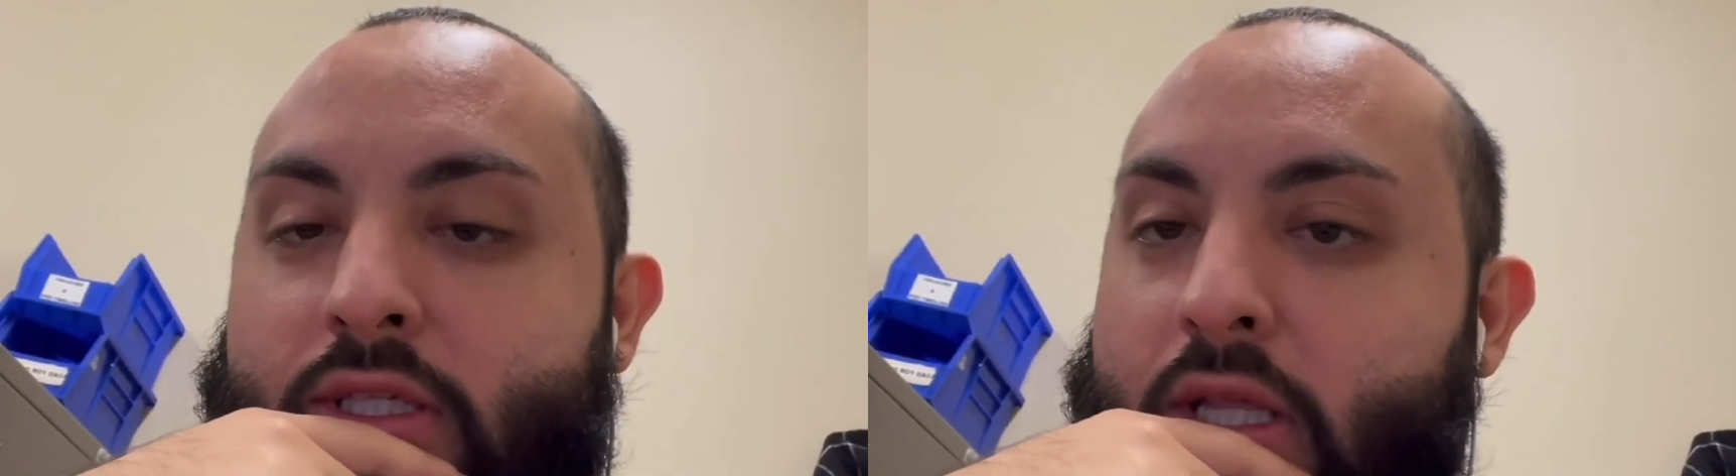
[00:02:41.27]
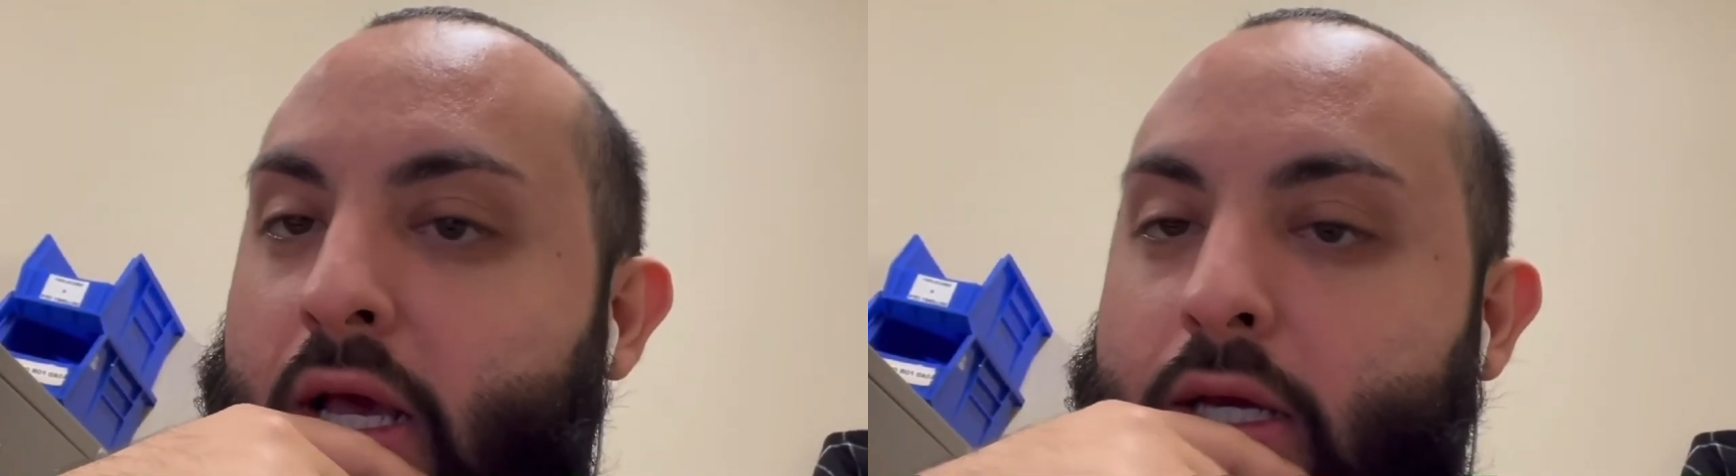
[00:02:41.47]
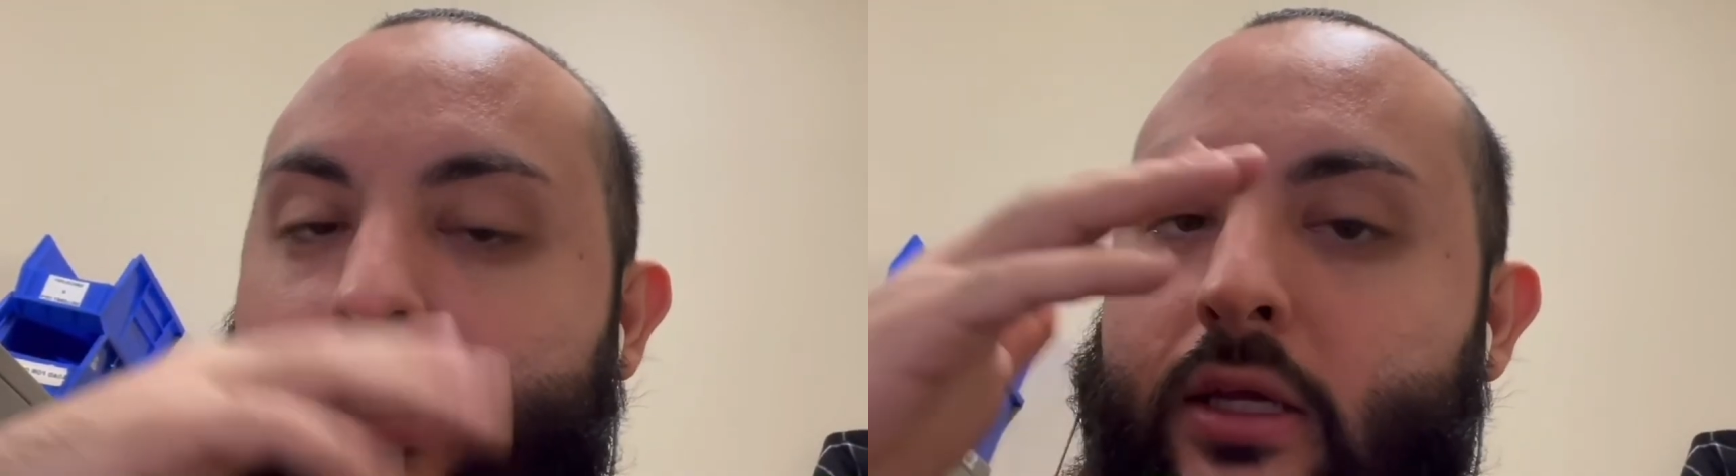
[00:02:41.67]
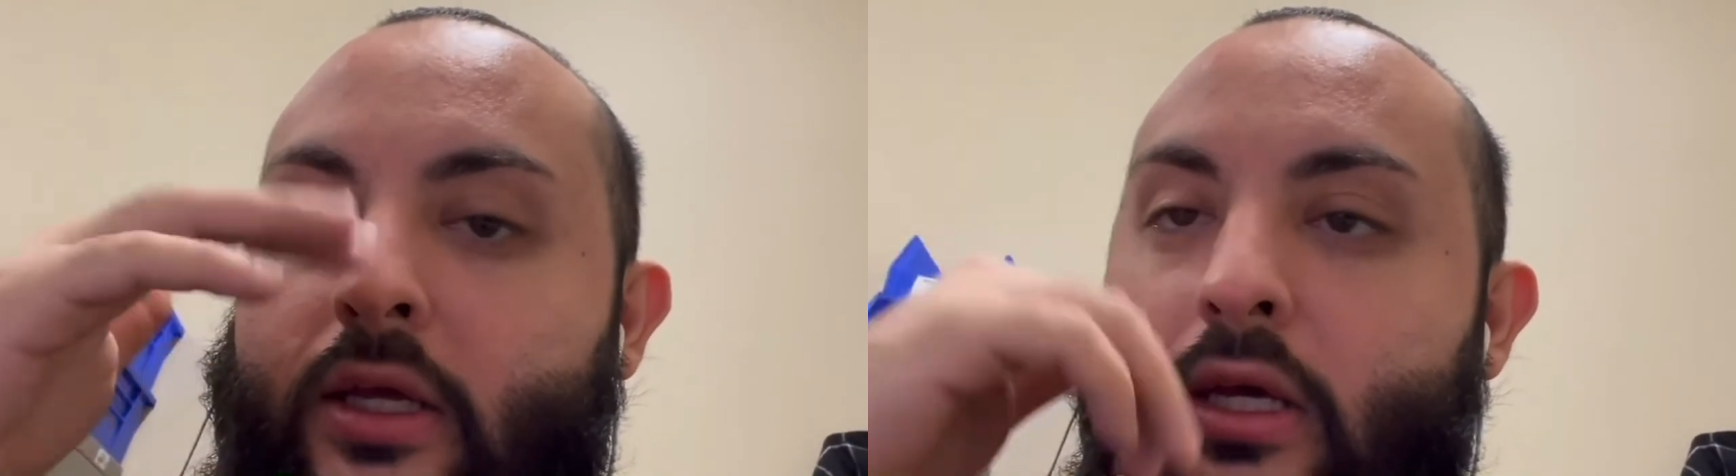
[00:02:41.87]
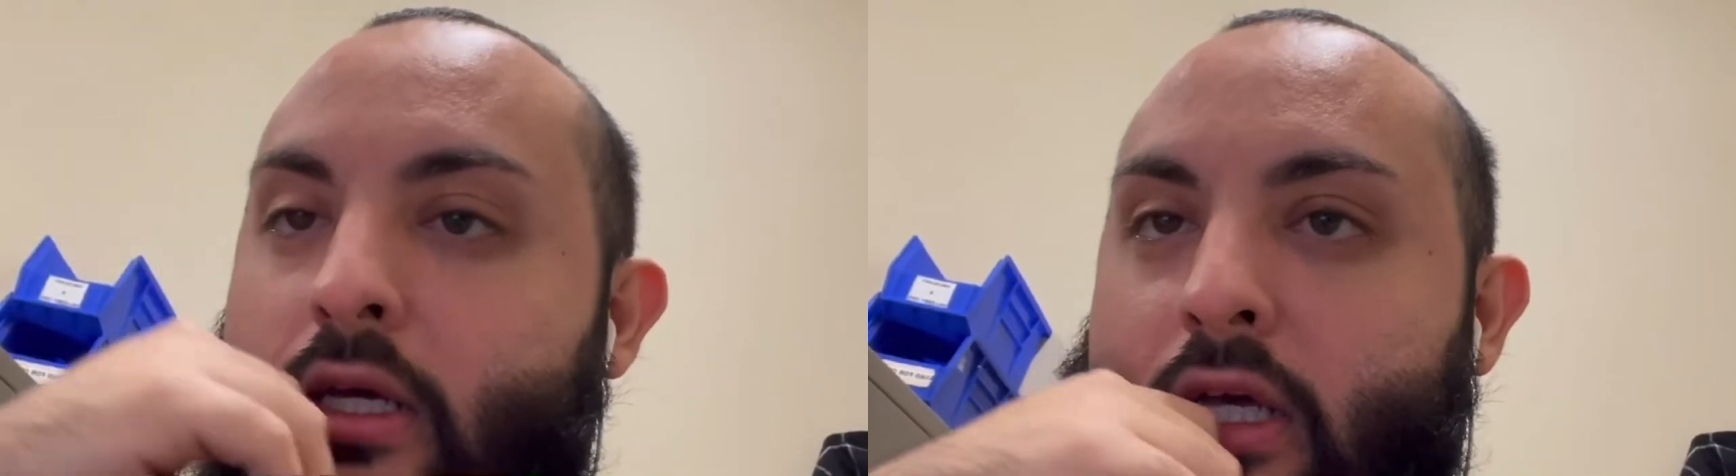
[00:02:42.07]
Like,
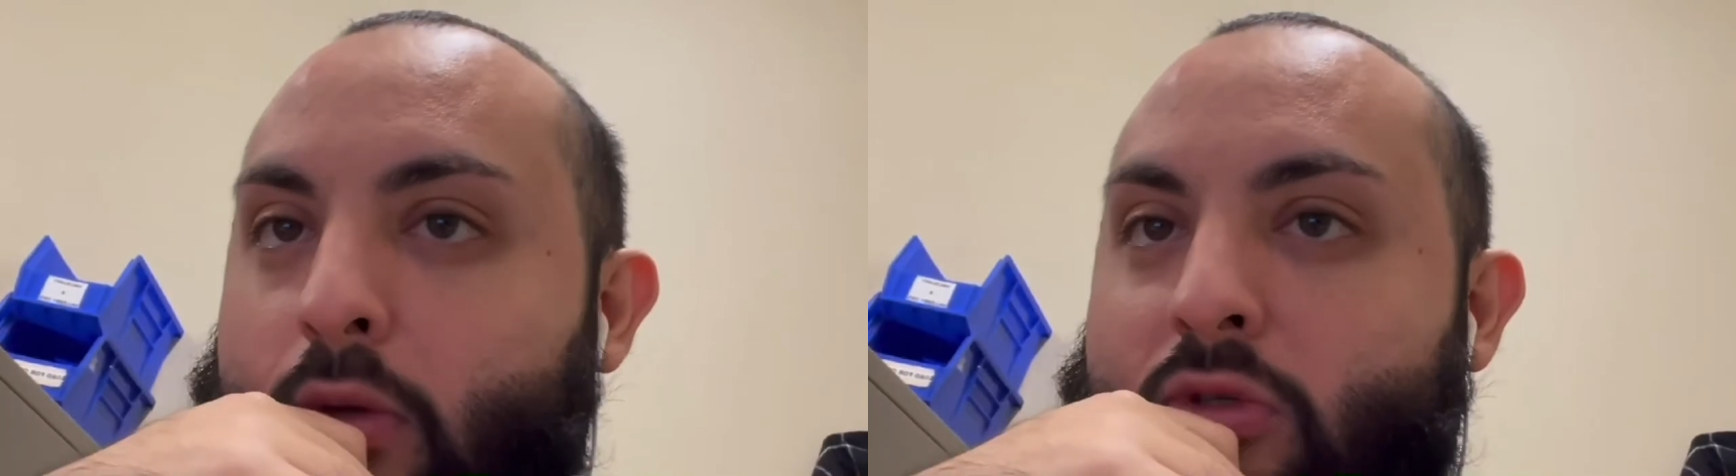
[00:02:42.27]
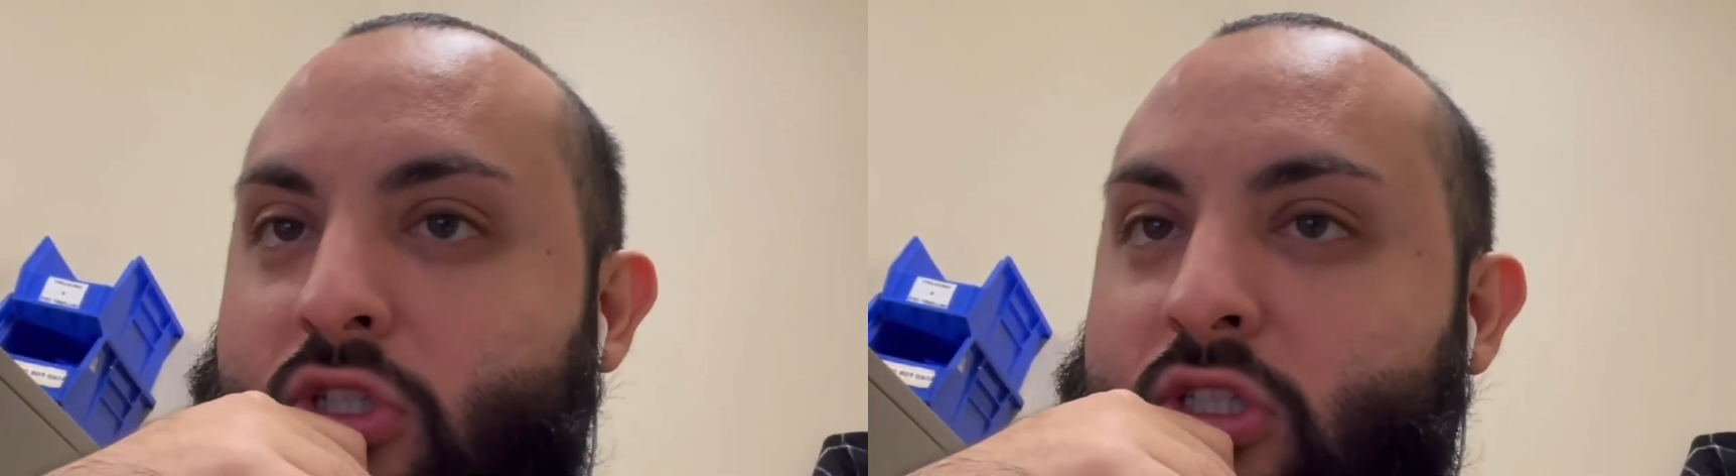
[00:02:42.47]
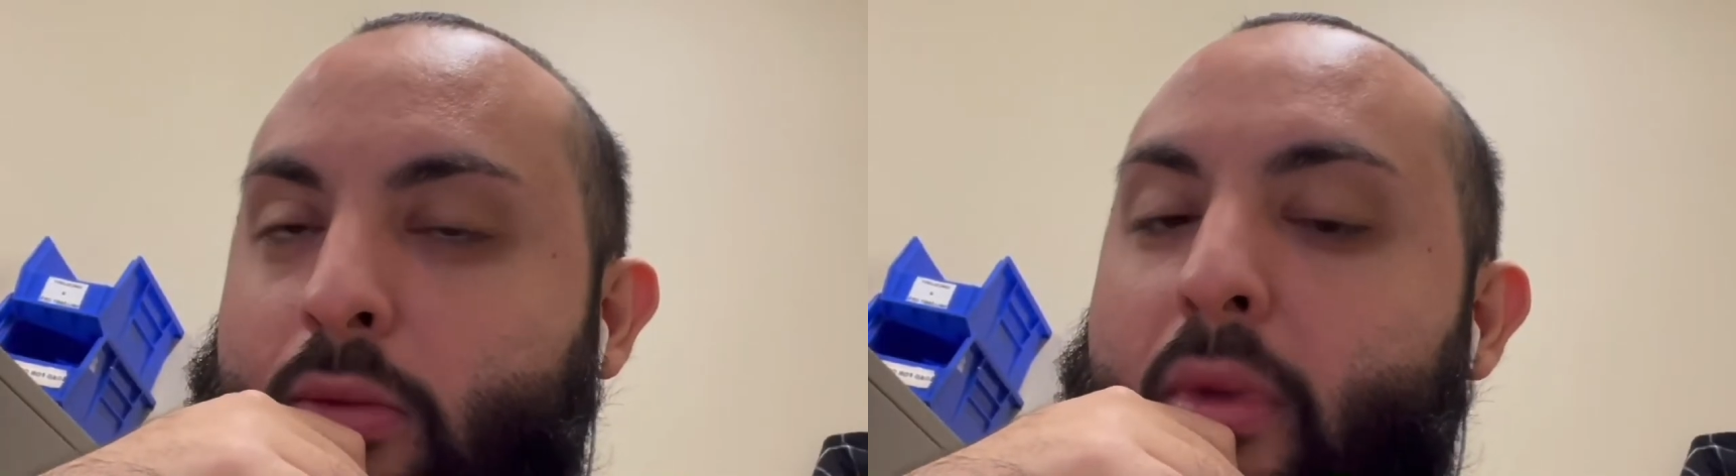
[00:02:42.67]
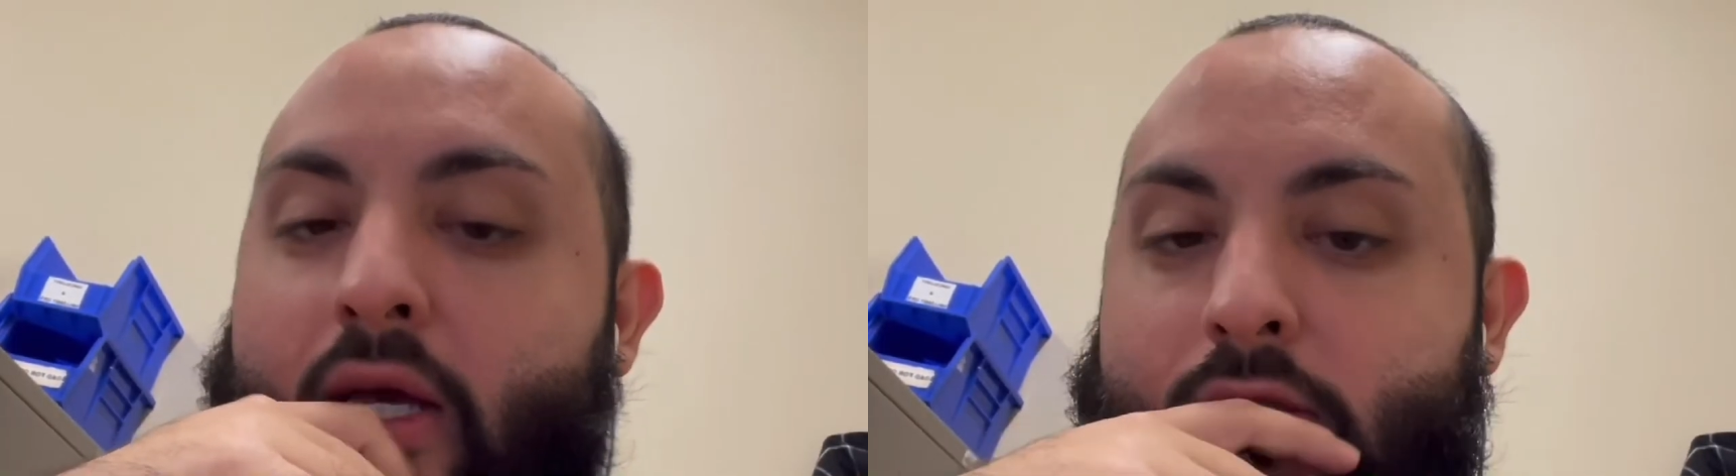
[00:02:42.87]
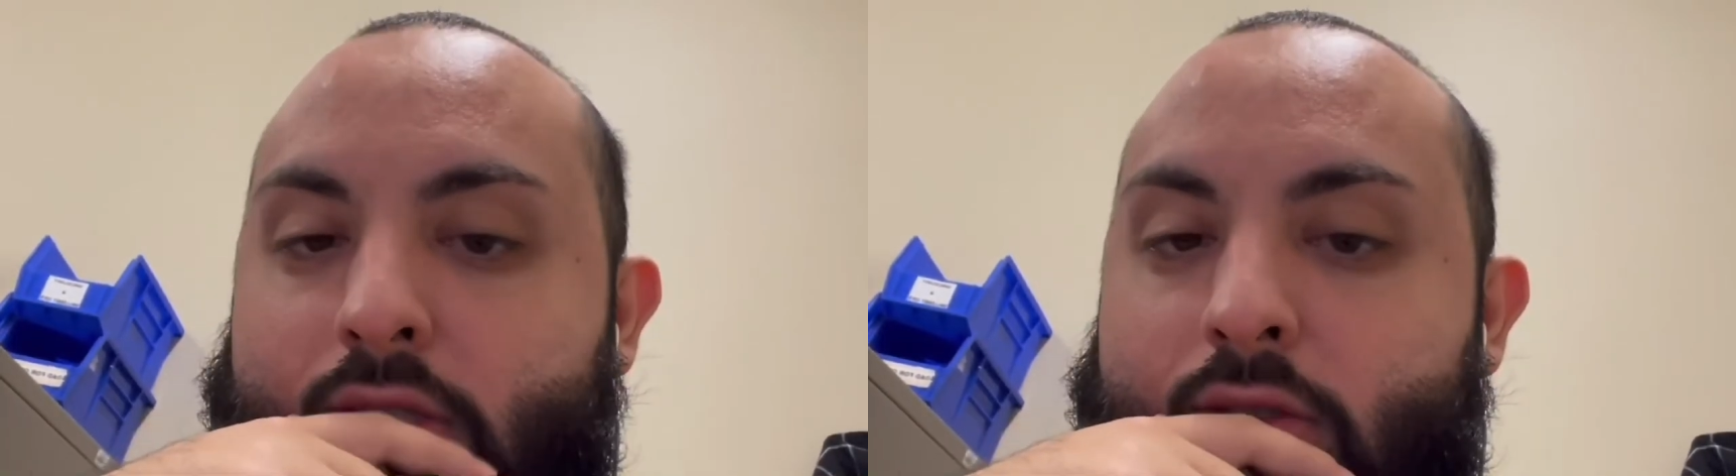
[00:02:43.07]
it was just a
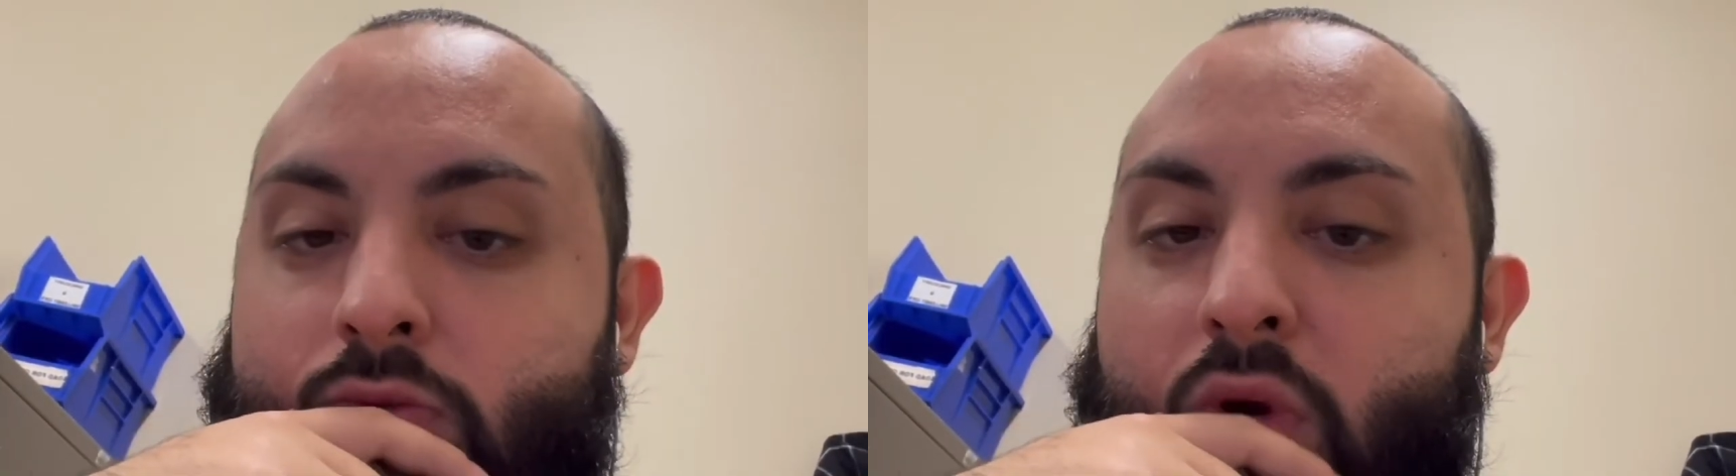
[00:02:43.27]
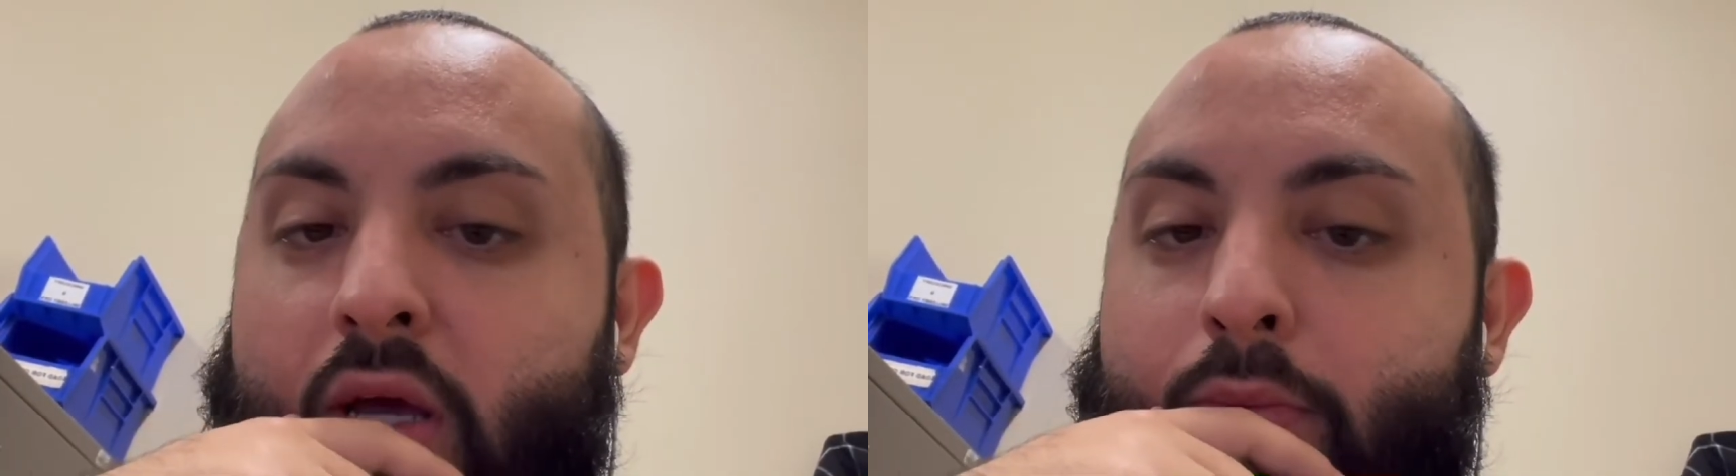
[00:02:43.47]
mess, right?